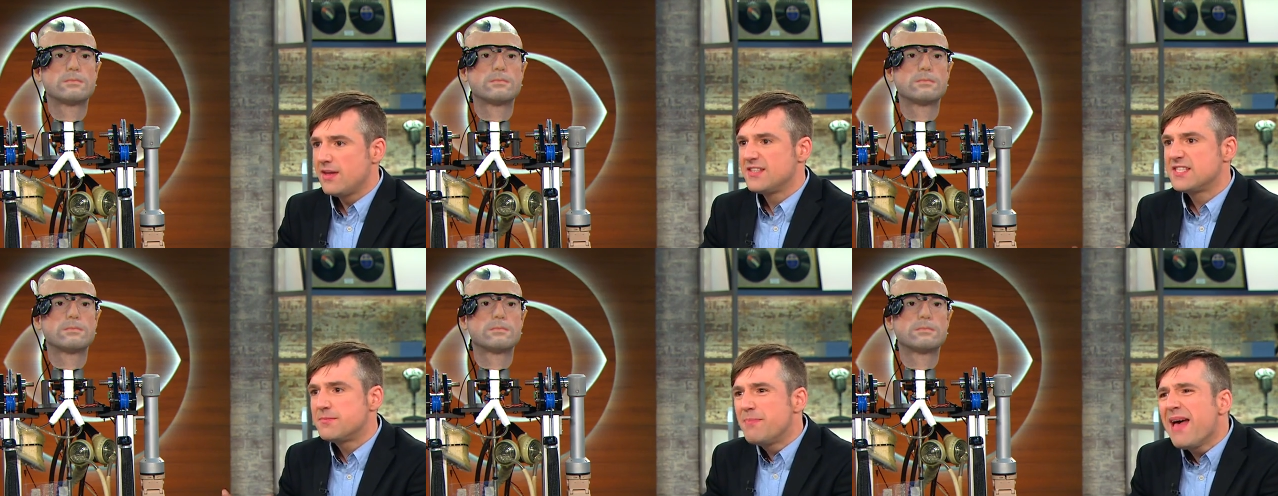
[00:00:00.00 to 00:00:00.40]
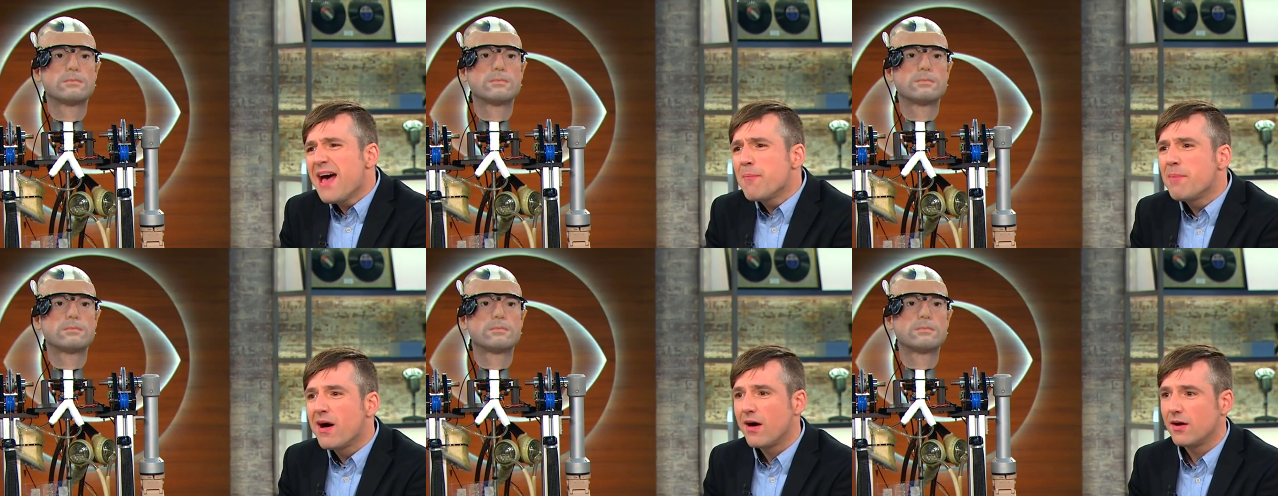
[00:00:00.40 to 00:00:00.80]
Speaker 1: spare
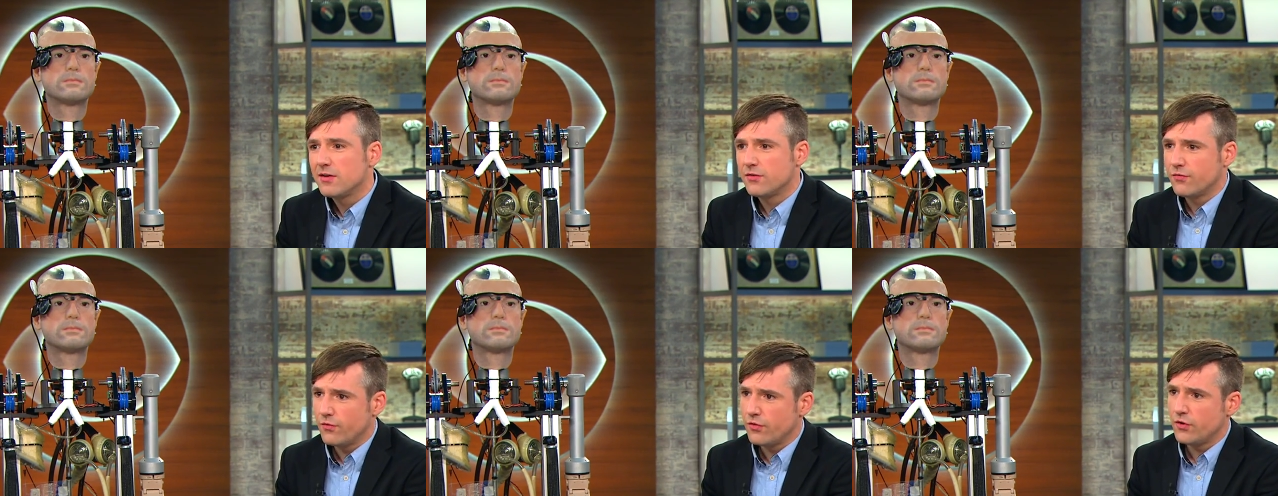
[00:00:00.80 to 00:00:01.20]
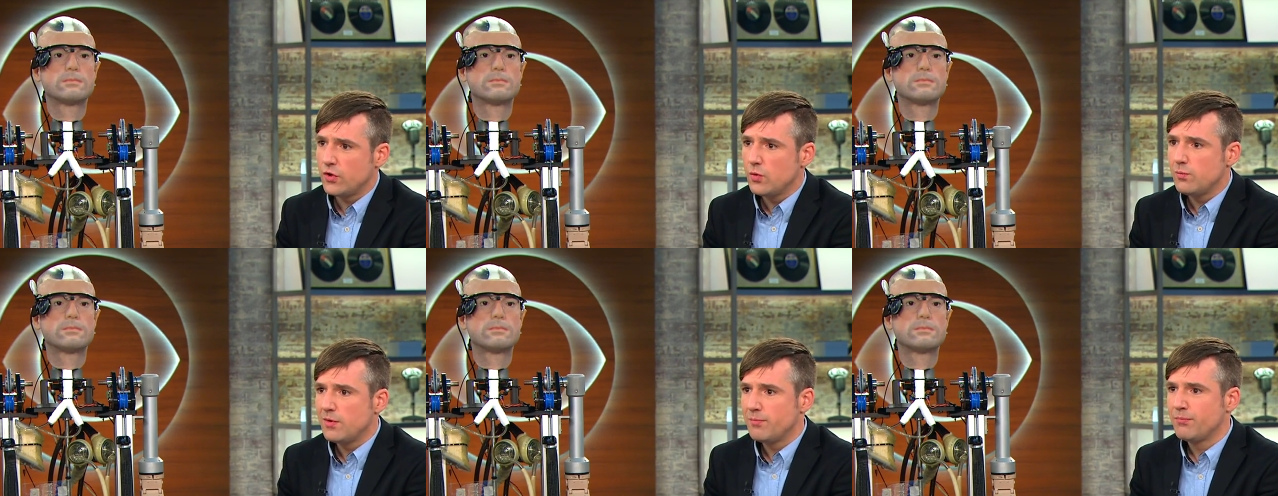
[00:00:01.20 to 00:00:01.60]
parts for the
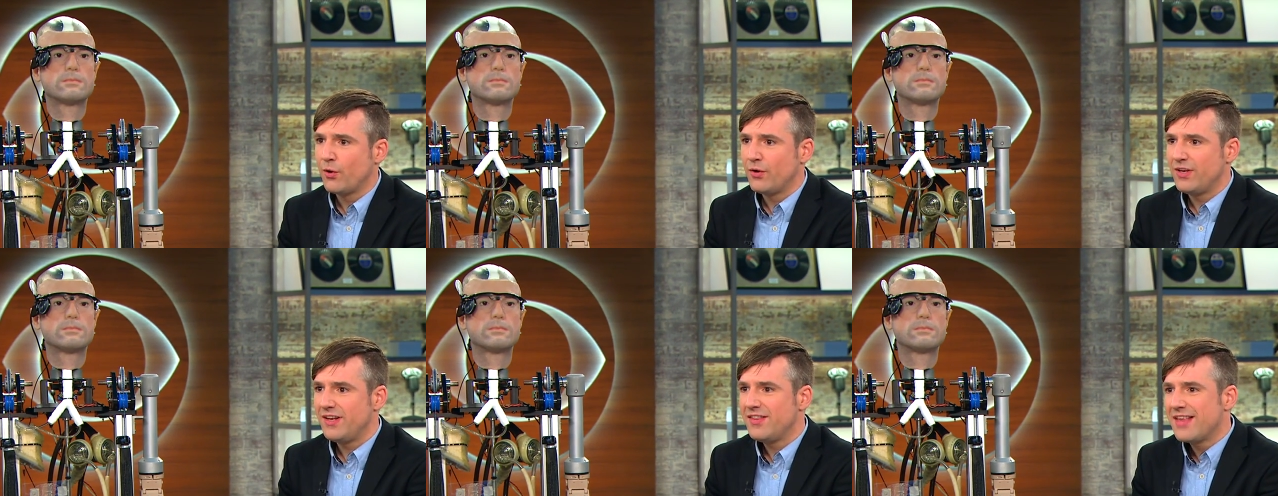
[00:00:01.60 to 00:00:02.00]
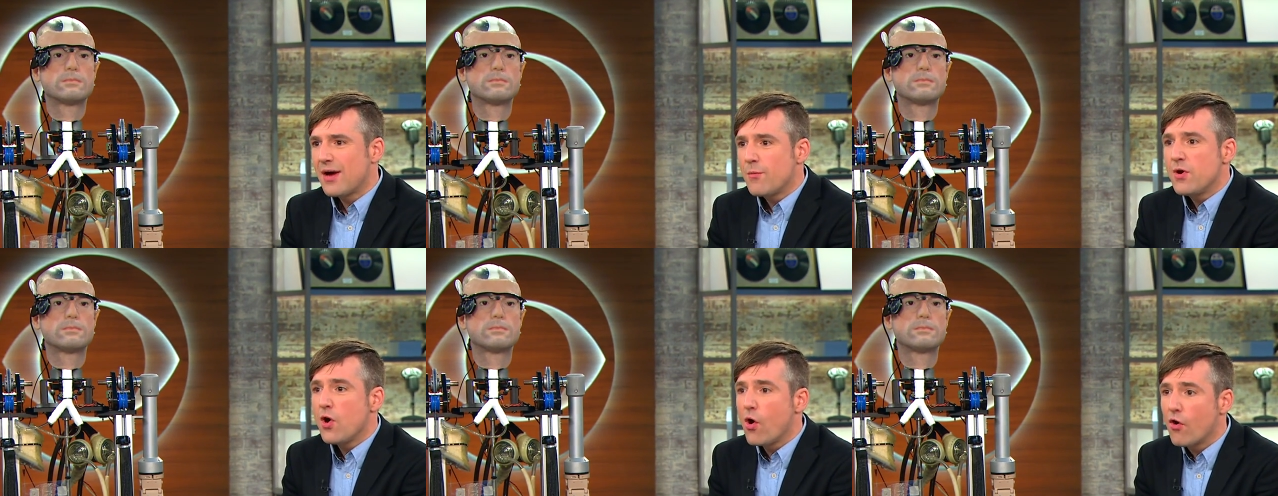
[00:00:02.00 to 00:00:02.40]
human body that
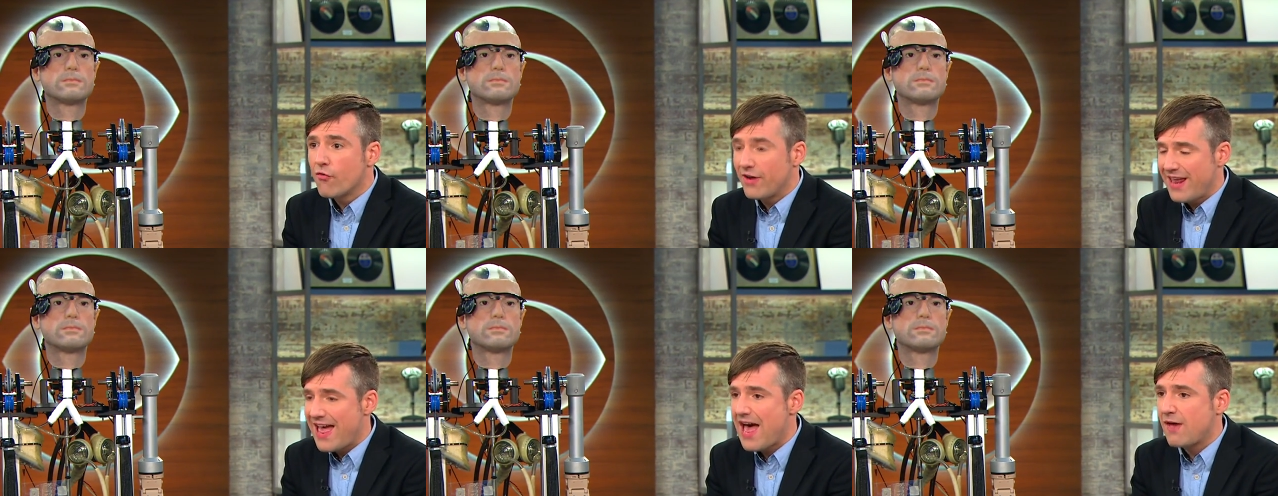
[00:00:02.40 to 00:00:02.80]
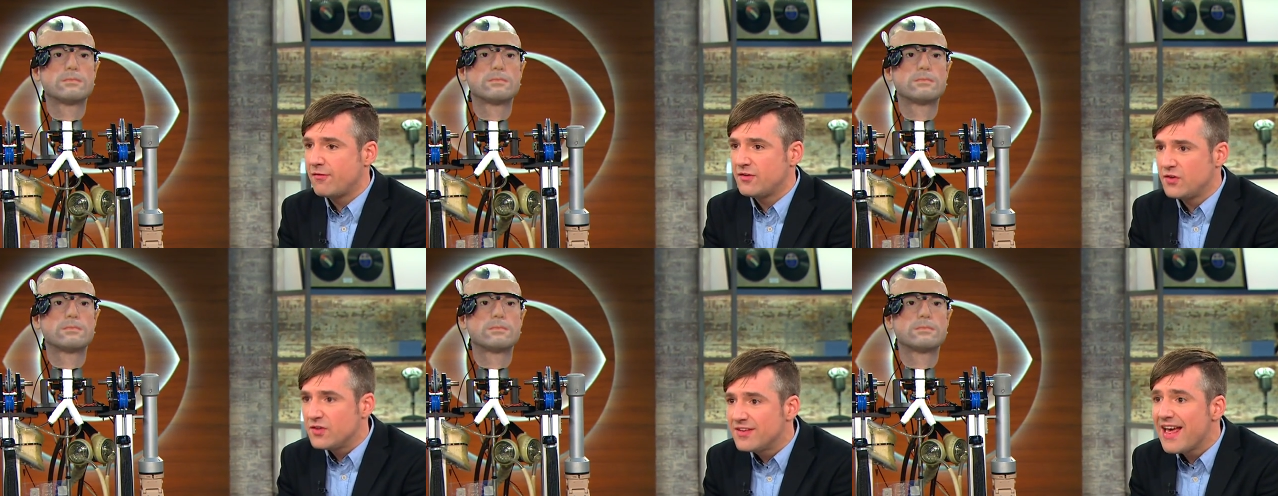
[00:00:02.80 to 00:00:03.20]
we already have
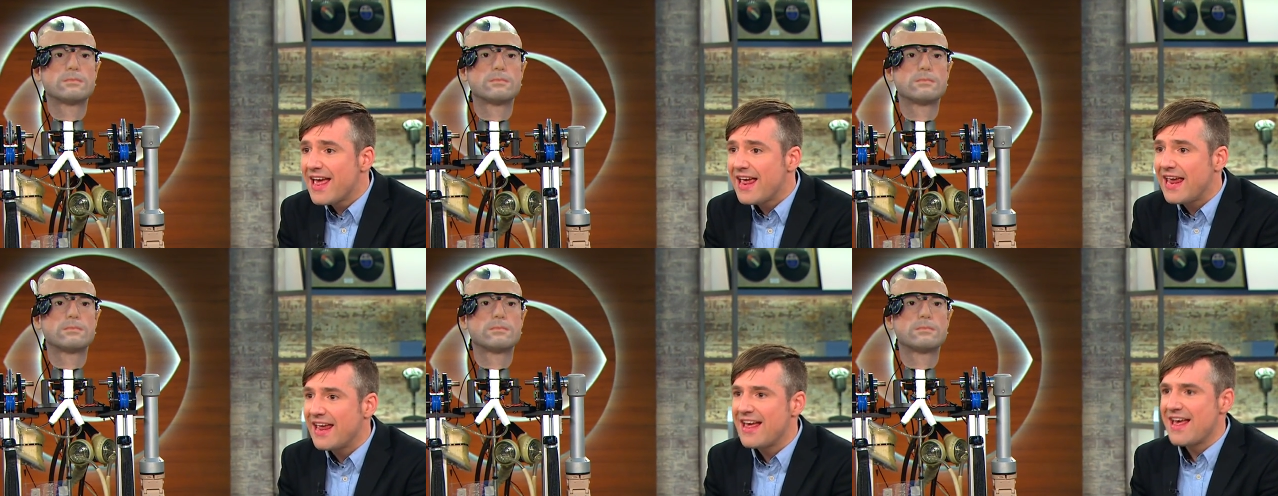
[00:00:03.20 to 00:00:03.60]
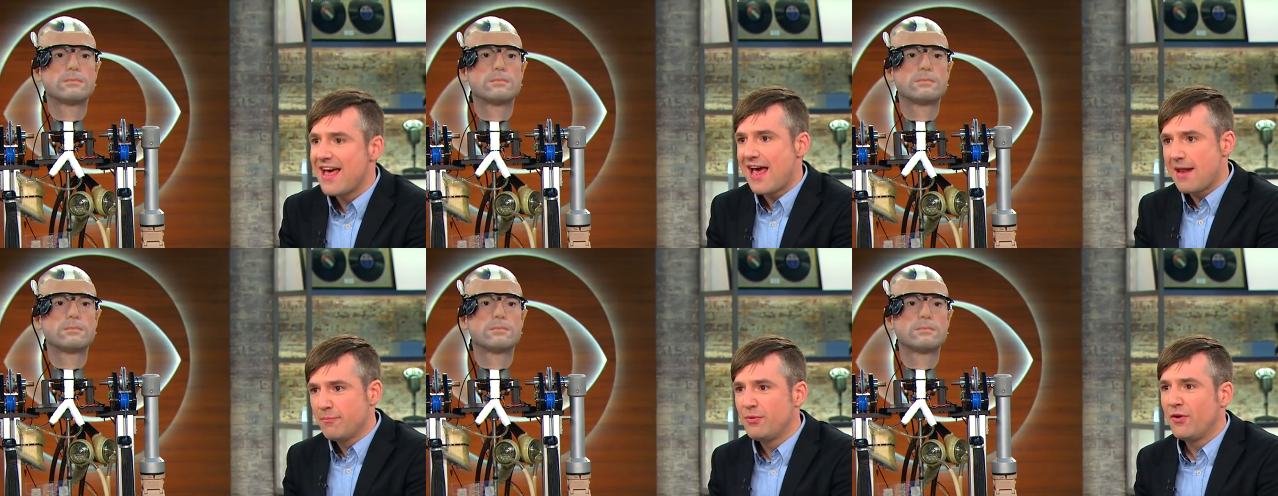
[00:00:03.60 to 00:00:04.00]
today
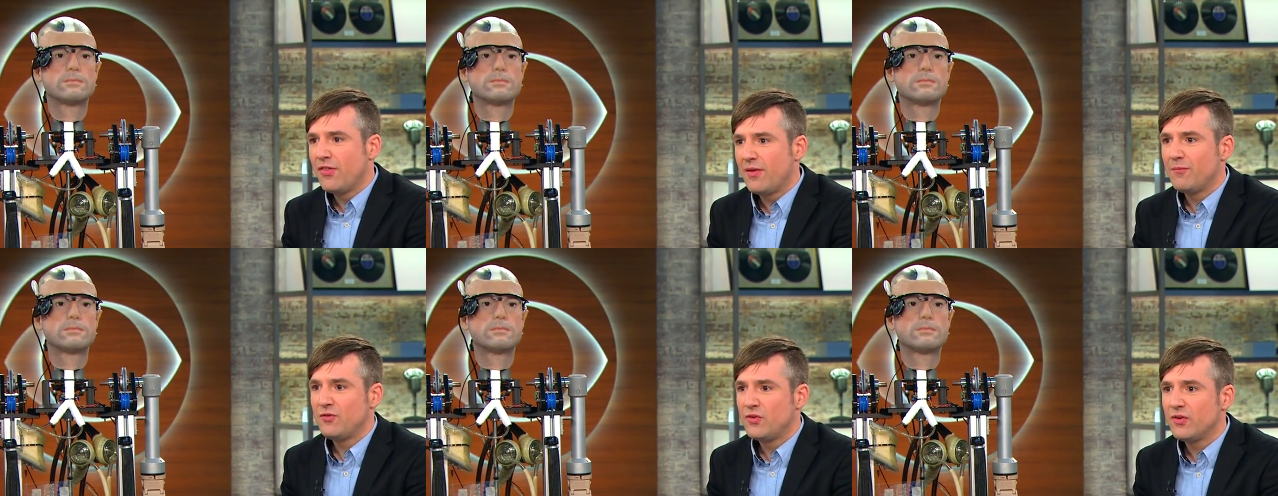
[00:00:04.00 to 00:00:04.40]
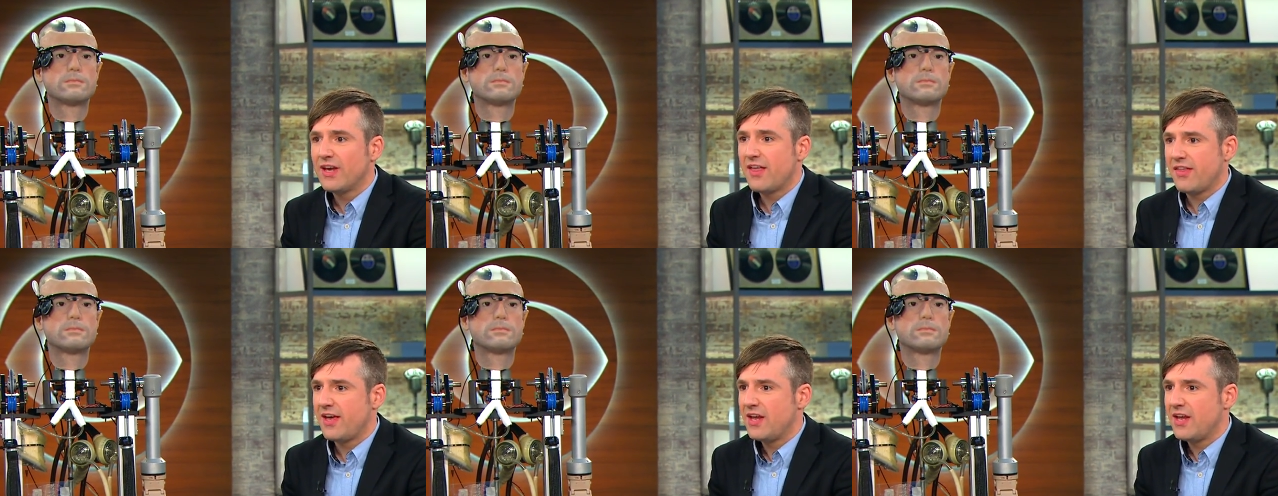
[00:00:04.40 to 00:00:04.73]
and put them together